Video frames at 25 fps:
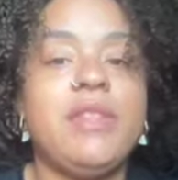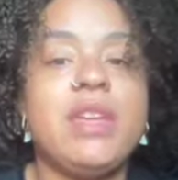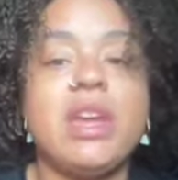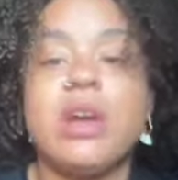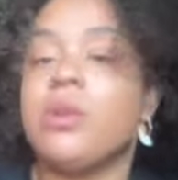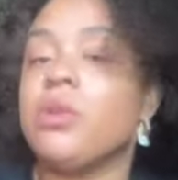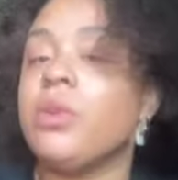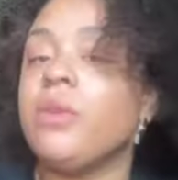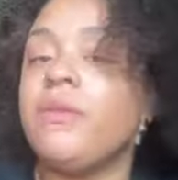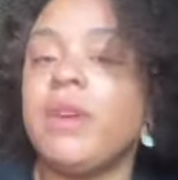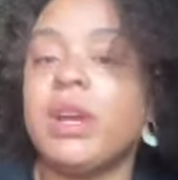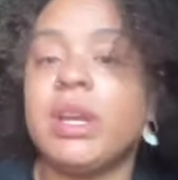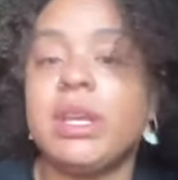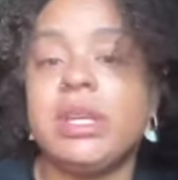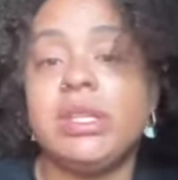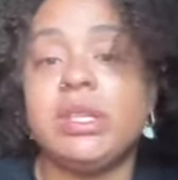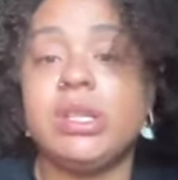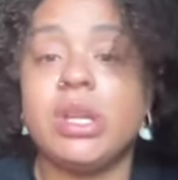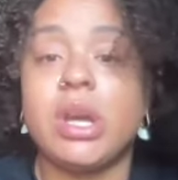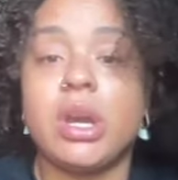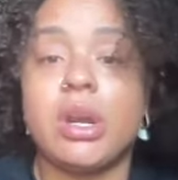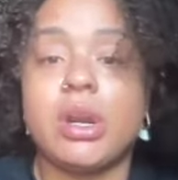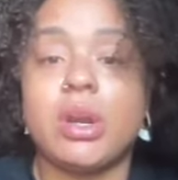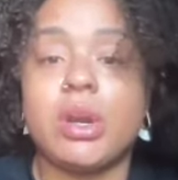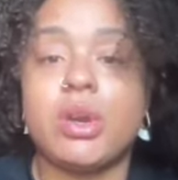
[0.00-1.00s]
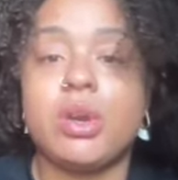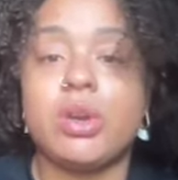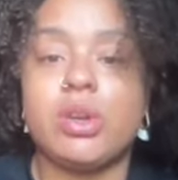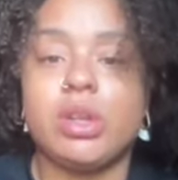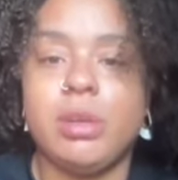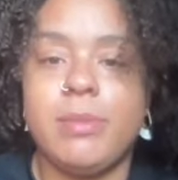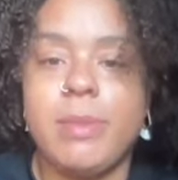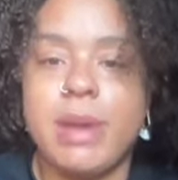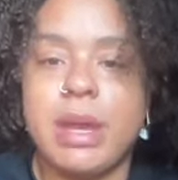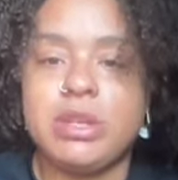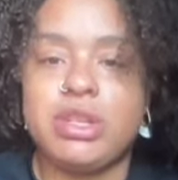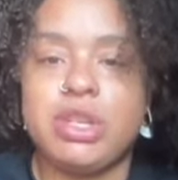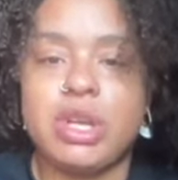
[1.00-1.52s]
the Uncle Funky's Daughter Curly
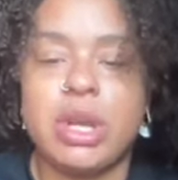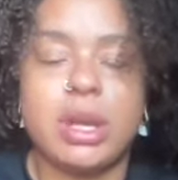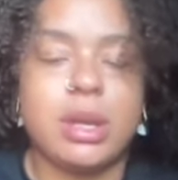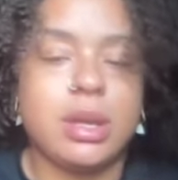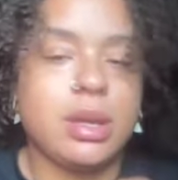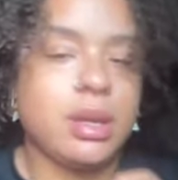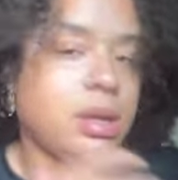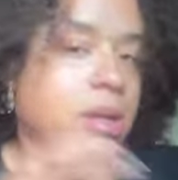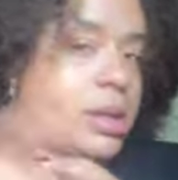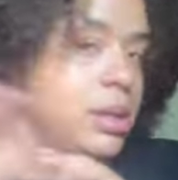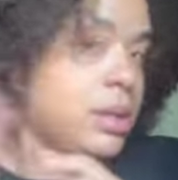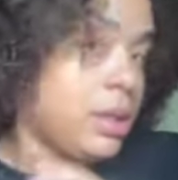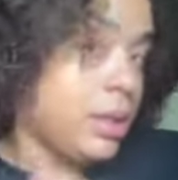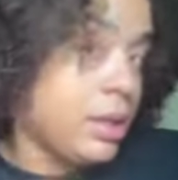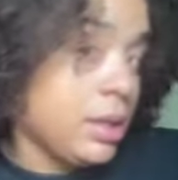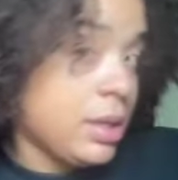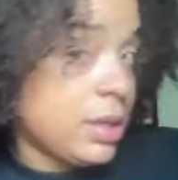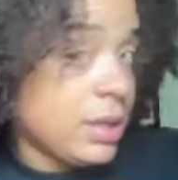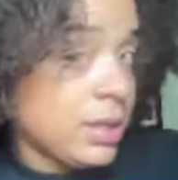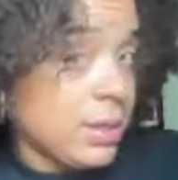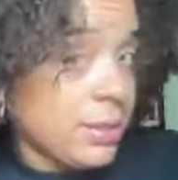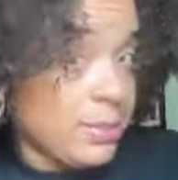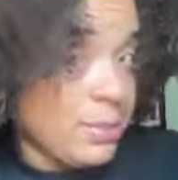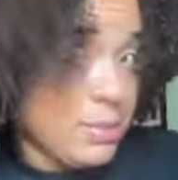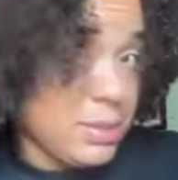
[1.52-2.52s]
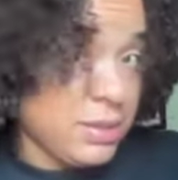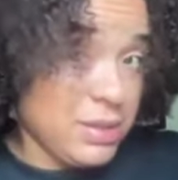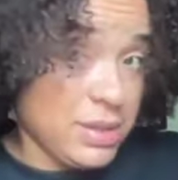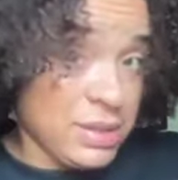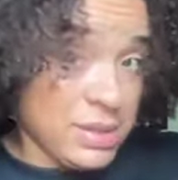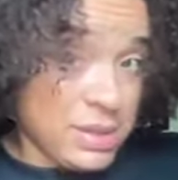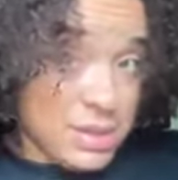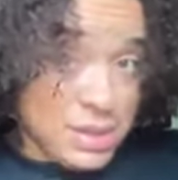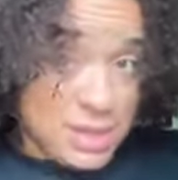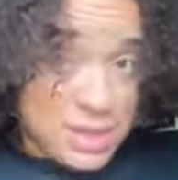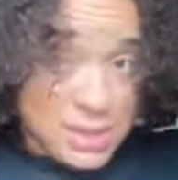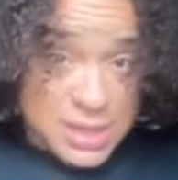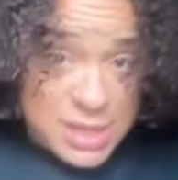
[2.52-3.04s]
Magic. Um, and
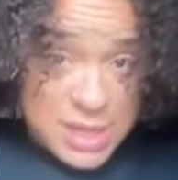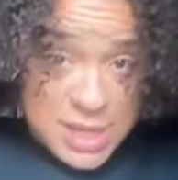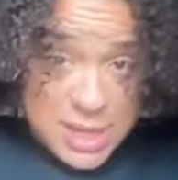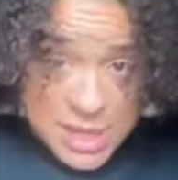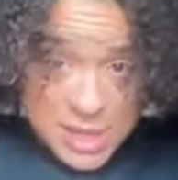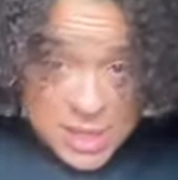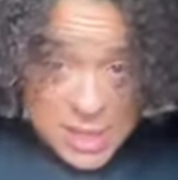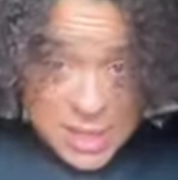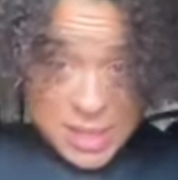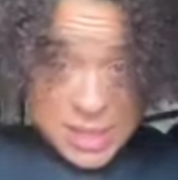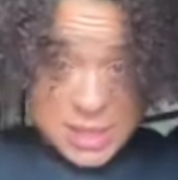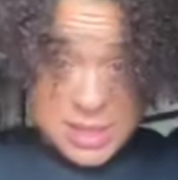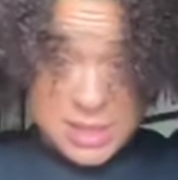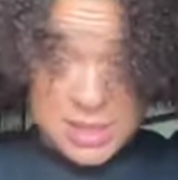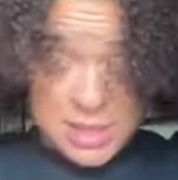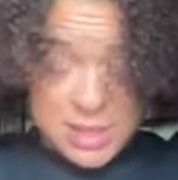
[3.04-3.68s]
this is day